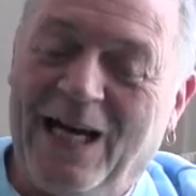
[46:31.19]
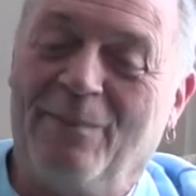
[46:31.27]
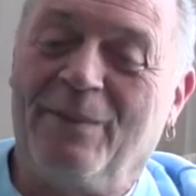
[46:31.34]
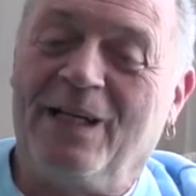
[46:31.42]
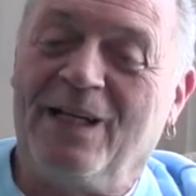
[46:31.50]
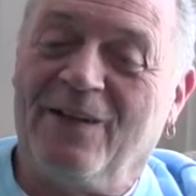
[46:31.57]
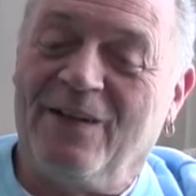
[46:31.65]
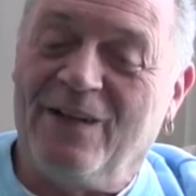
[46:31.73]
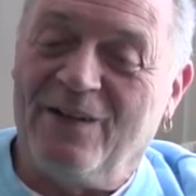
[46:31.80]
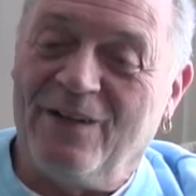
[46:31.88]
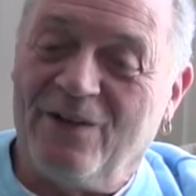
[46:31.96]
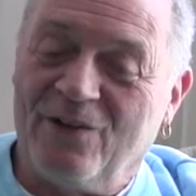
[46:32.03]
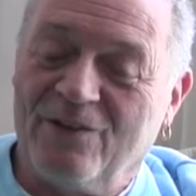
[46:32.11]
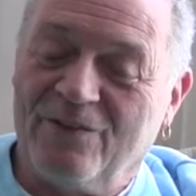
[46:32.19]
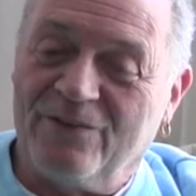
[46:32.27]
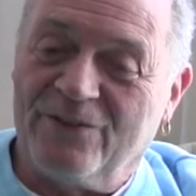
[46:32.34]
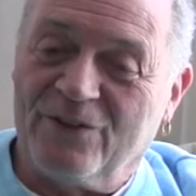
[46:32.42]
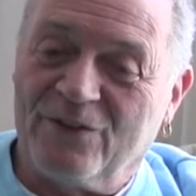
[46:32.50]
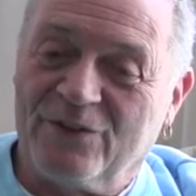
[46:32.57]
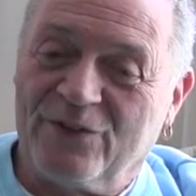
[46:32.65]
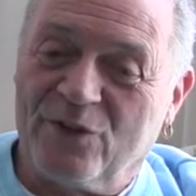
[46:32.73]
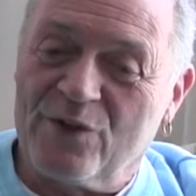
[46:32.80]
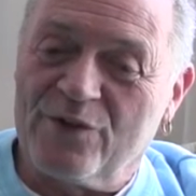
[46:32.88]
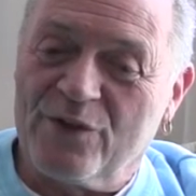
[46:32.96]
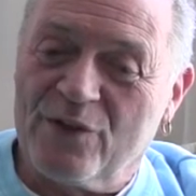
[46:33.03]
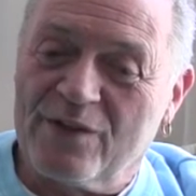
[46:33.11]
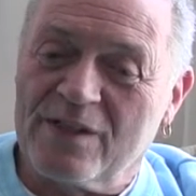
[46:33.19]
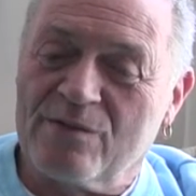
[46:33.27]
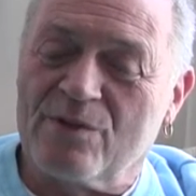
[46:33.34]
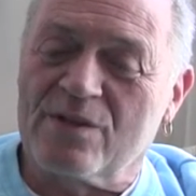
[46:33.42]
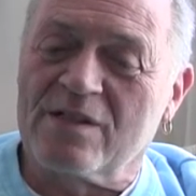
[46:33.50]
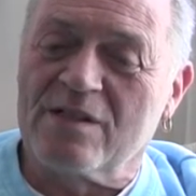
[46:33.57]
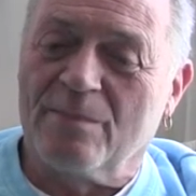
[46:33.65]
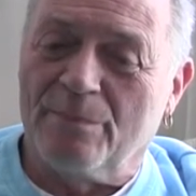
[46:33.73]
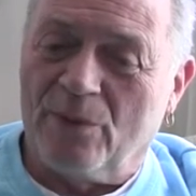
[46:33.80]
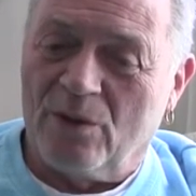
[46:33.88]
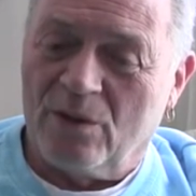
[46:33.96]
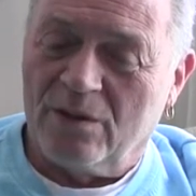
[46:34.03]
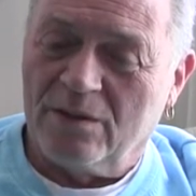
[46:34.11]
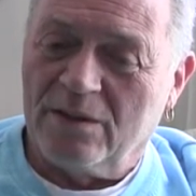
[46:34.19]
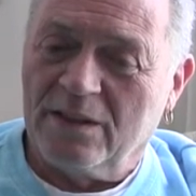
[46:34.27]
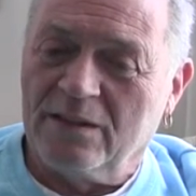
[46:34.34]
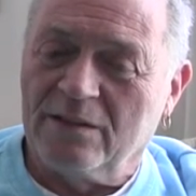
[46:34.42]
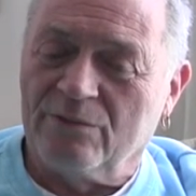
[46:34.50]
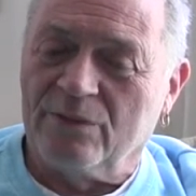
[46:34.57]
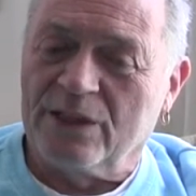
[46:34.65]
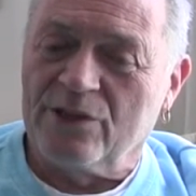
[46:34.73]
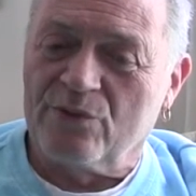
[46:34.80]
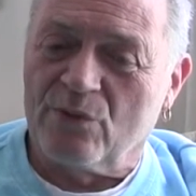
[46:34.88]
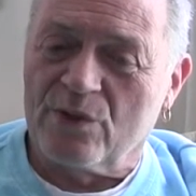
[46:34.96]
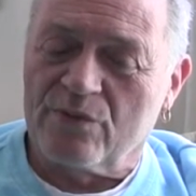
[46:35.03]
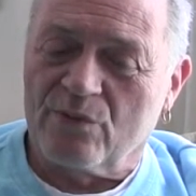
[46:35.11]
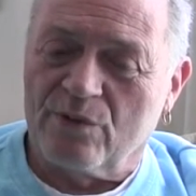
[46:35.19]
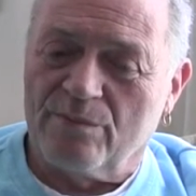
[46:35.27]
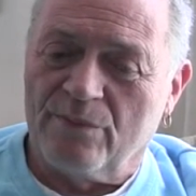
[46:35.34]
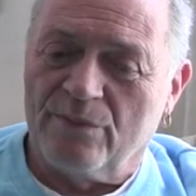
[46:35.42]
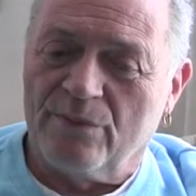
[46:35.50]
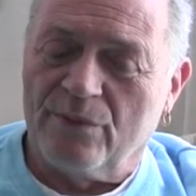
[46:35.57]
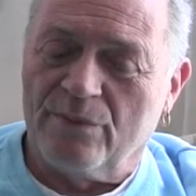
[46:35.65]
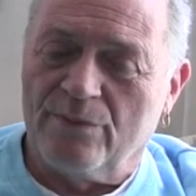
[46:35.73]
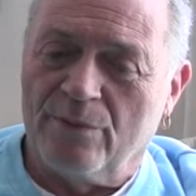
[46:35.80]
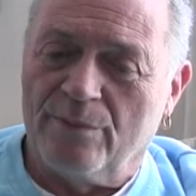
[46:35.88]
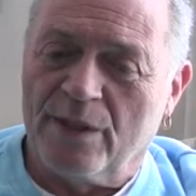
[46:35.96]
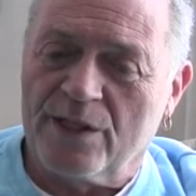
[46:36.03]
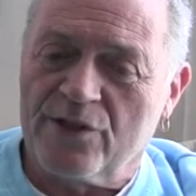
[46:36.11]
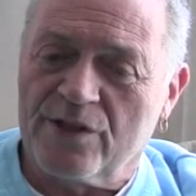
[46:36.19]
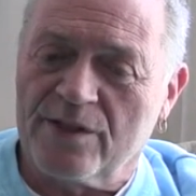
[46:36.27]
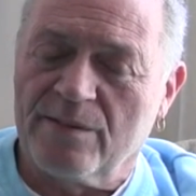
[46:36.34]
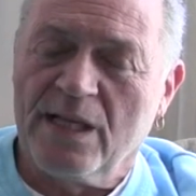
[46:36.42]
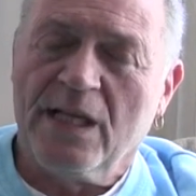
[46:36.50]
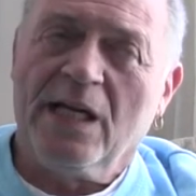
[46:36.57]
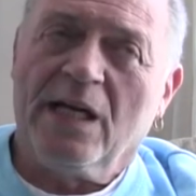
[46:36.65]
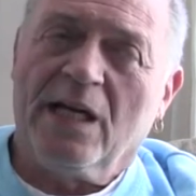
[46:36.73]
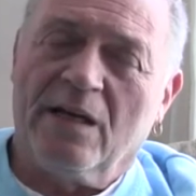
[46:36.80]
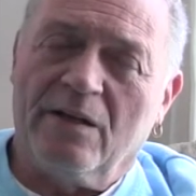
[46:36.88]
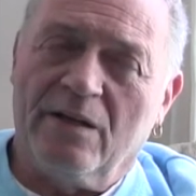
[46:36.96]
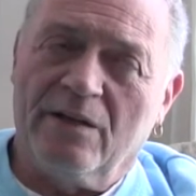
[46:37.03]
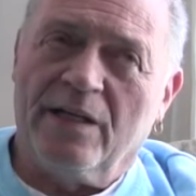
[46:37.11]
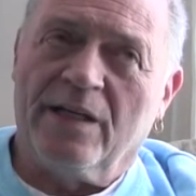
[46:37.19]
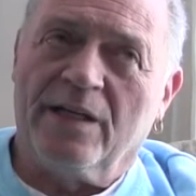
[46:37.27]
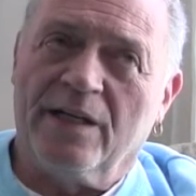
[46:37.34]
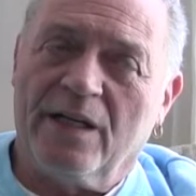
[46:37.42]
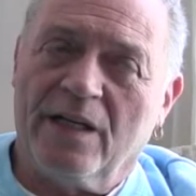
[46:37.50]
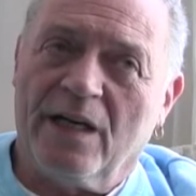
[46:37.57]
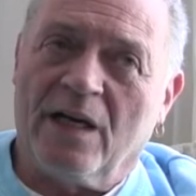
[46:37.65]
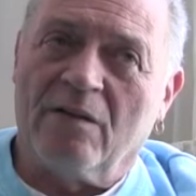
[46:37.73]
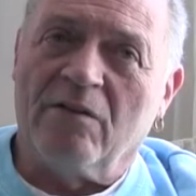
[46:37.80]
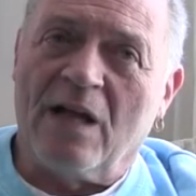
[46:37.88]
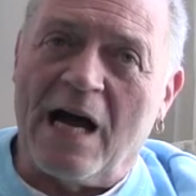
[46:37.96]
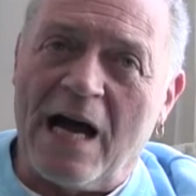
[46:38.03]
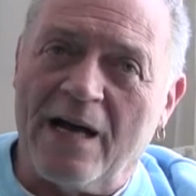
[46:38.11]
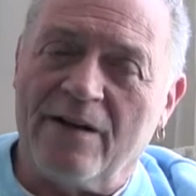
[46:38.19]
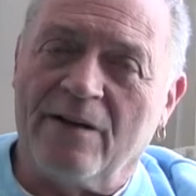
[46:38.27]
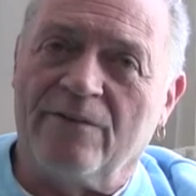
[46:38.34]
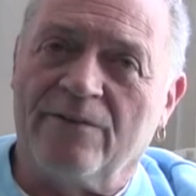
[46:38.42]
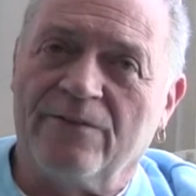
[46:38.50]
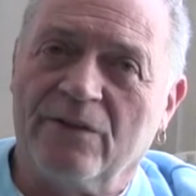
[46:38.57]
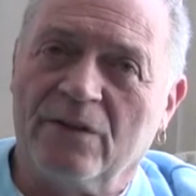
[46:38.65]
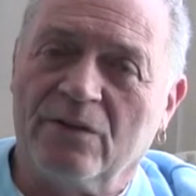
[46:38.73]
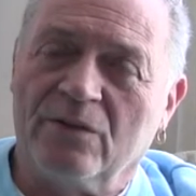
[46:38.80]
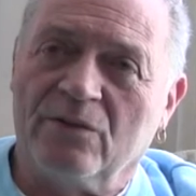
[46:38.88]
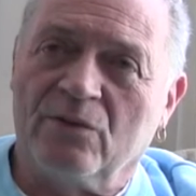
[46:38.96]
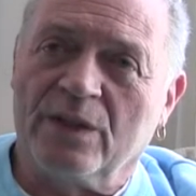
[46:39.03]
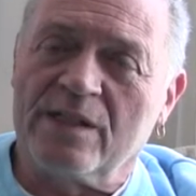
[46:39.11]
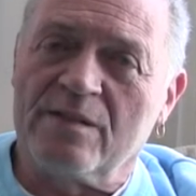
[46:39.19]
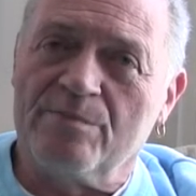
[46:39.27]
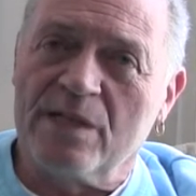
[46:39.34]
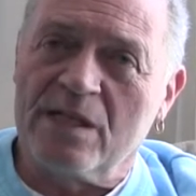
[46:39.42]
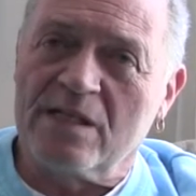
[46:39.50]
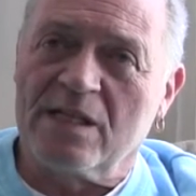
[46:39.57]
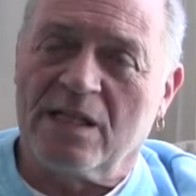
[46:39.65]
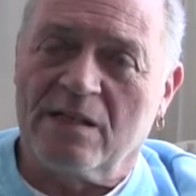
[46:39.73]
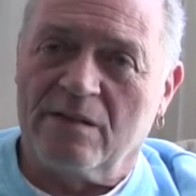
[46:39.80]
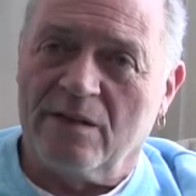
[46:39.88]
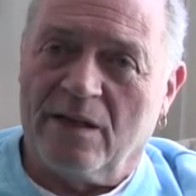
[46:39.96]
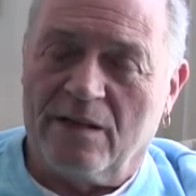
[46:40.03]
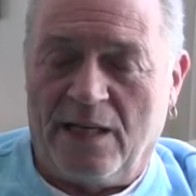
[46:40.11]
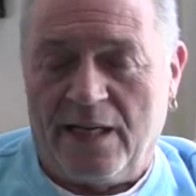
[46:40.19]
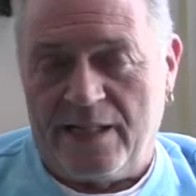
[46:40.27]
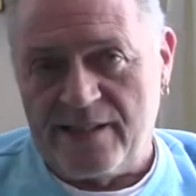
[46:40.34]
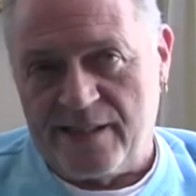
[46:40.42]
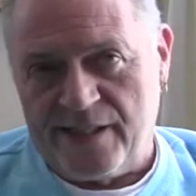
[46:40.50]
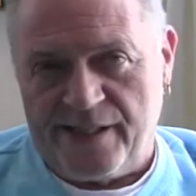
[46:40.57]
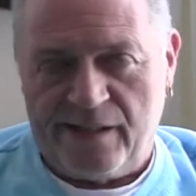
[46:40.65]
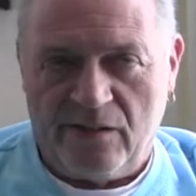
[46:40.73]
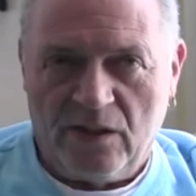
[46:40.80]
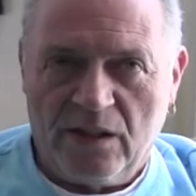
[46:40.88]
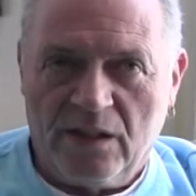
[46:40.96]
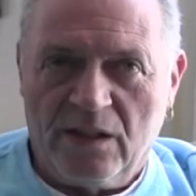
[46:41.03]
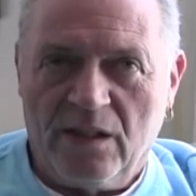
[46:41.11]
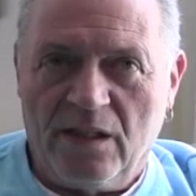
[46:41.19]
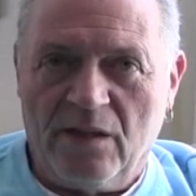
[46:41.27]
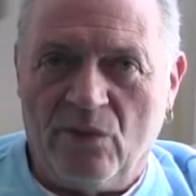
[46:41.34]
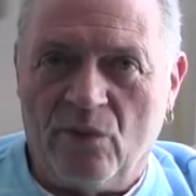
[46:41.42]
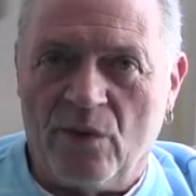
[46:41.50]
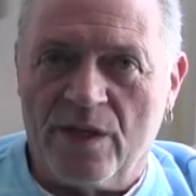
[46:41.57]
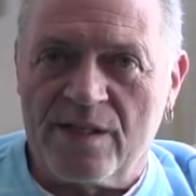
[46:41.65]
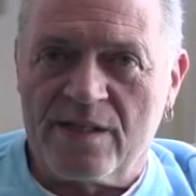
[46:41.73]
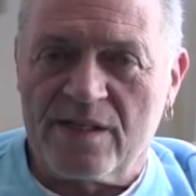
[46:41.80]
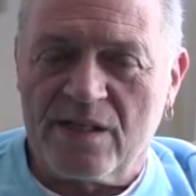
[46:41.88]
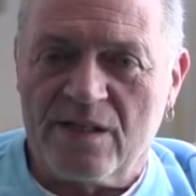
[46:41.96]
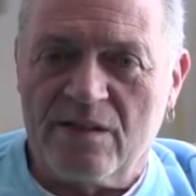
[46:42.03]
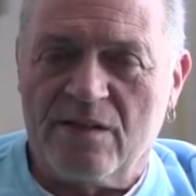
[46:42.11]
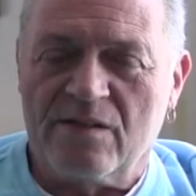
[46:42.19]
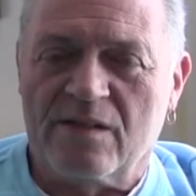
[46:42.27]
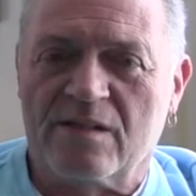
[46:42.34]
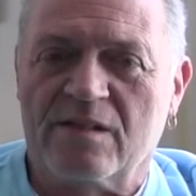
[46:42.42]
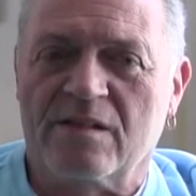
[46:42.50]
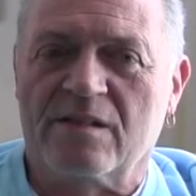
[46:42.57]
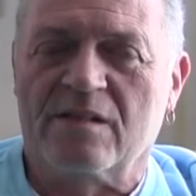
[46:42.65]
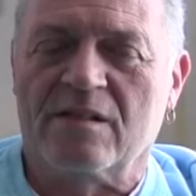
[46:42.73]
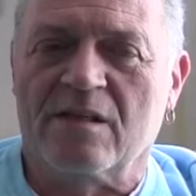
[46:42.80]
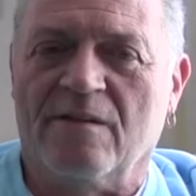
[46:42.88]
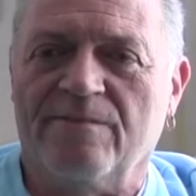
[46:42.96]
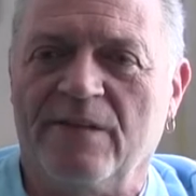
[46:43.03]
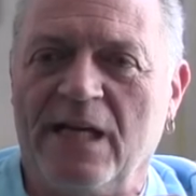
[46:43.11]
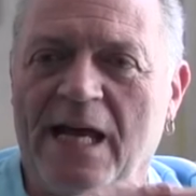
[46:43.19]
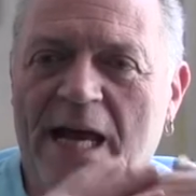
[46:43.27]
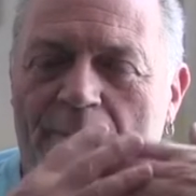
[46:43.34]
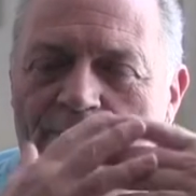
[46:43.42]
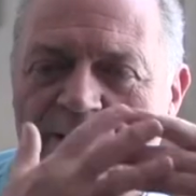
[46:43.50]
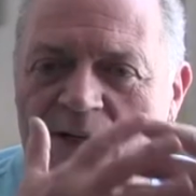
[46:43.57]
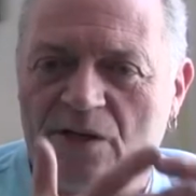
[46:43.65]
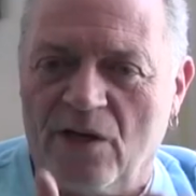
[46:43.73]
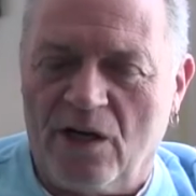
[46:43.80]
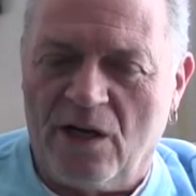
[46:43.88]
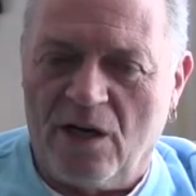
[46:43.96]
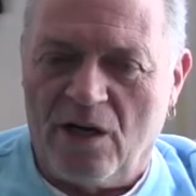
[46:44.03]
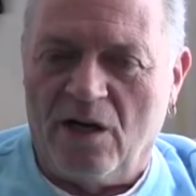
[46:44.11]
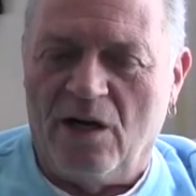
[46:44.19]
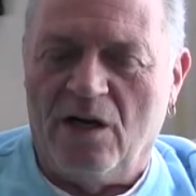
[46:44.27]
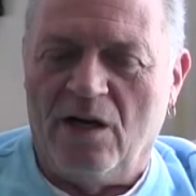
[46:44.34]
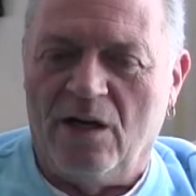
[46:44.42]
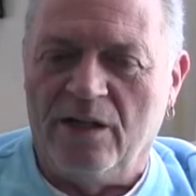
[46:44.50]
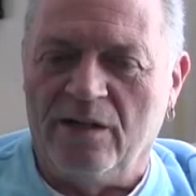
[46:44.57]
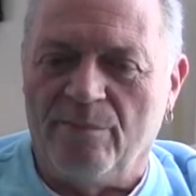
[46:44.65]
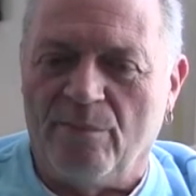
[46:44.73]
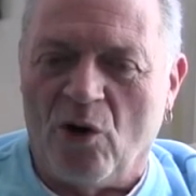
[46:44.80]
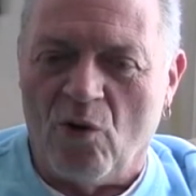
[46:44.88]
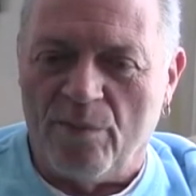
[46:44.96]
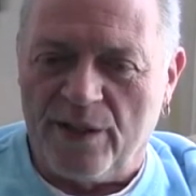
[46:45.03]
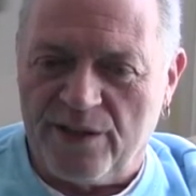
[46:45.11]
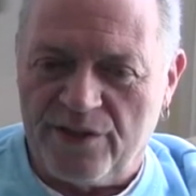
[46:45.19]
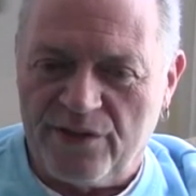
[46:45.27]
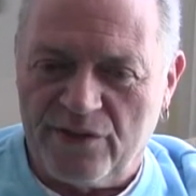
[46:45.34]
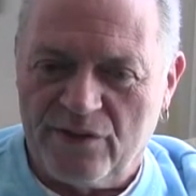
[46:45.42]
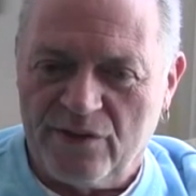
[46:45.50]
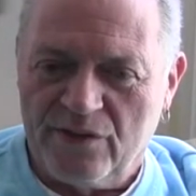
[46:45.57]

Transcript: I mean, and then the, those first years they were simple. The rituals were were much, and a lot of what's missing, I say, was stuff that happened in the moment.